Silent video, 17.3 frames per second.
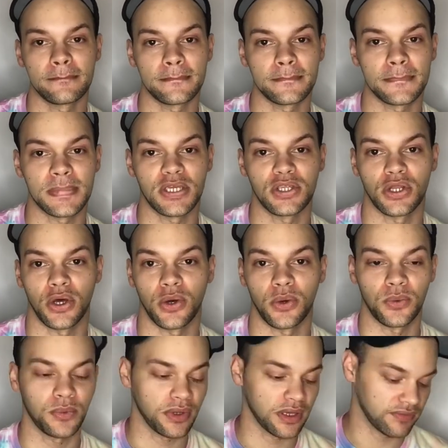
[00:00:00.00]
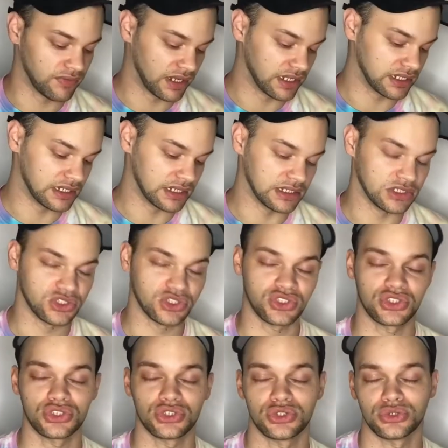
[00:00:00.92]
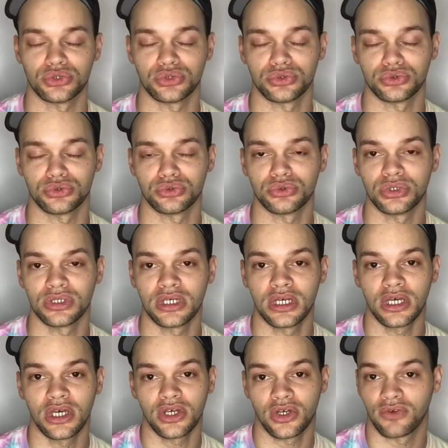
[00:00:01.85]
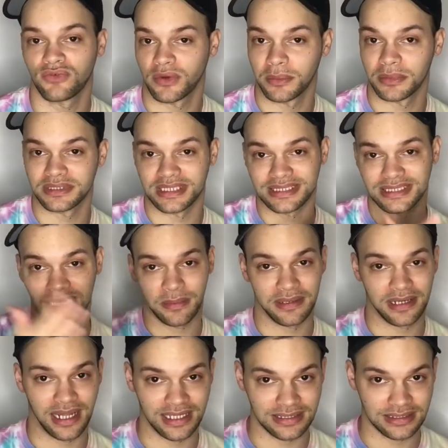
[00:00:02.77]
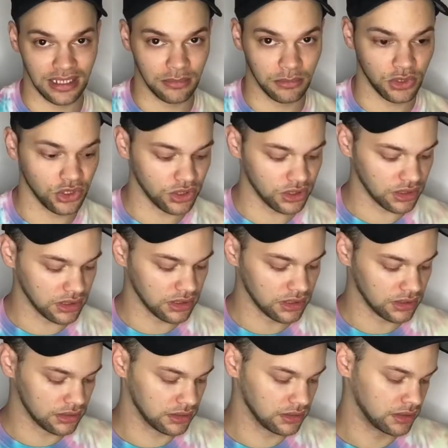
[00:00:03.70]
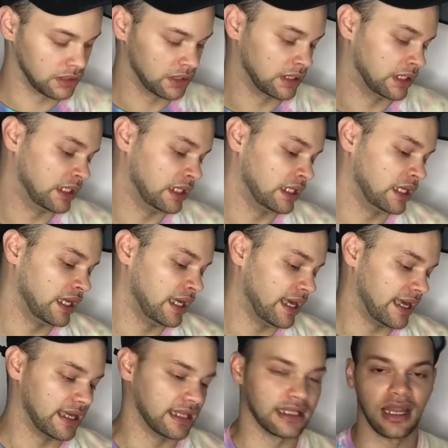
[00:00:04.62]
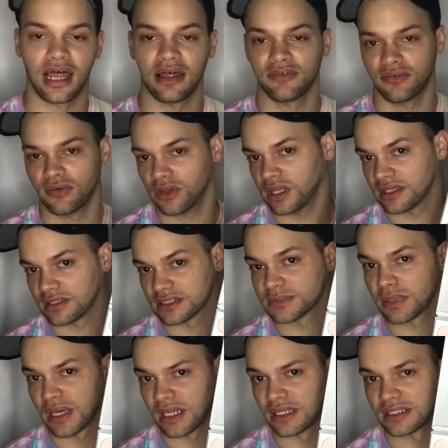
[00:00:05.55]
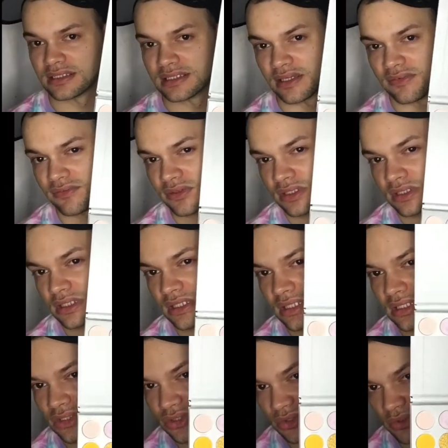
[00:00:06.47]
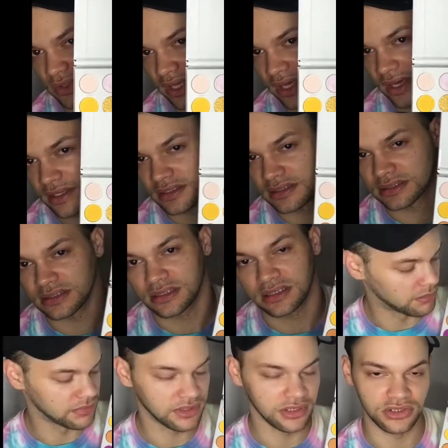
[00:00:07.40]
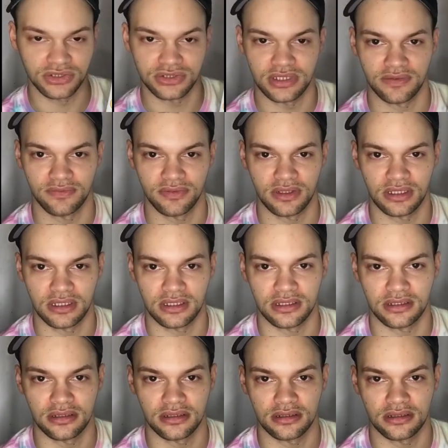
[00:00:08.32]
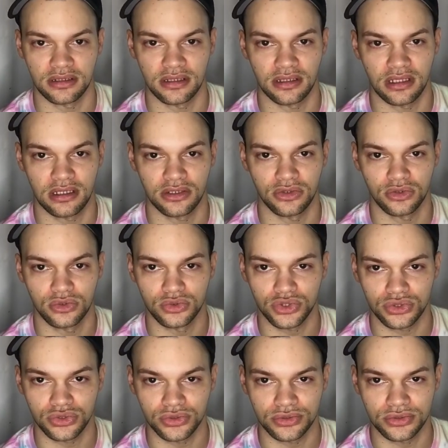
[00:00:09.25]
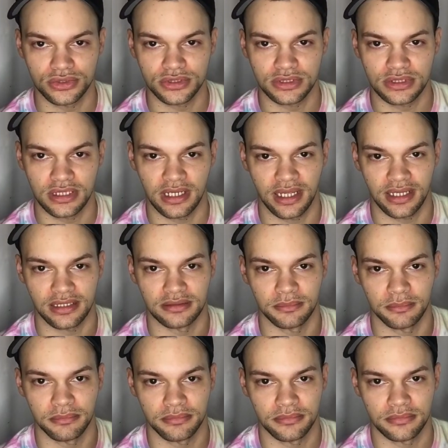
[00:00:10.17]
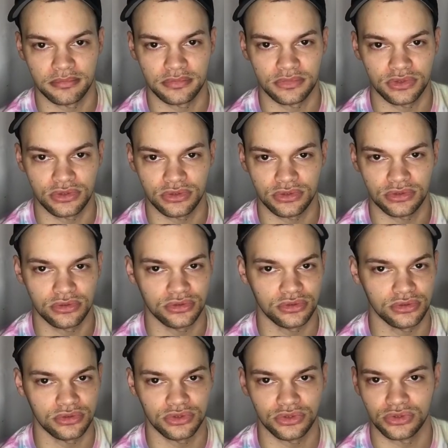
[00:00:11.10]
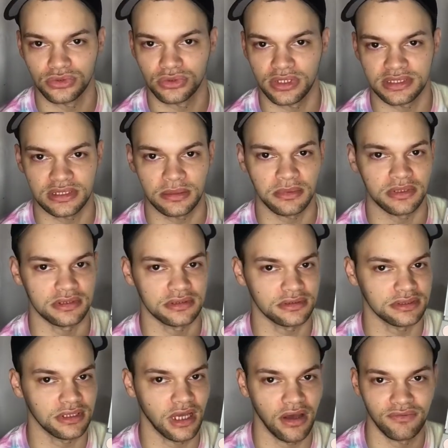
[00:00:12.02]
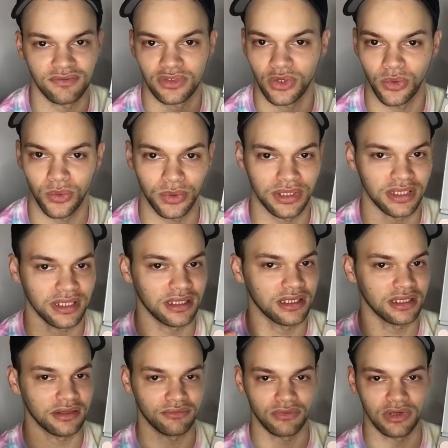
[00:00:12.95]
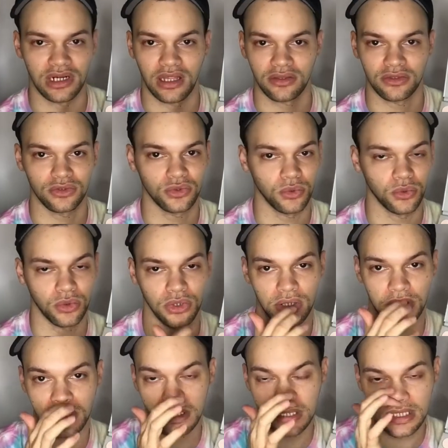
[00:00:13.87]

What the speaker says: you know, if I need to go from a daytime and nighttime look. And I feel like this palette definitely can do that. There's definitely a lot of neutrals that I can do, like something soft, quick, run out the door.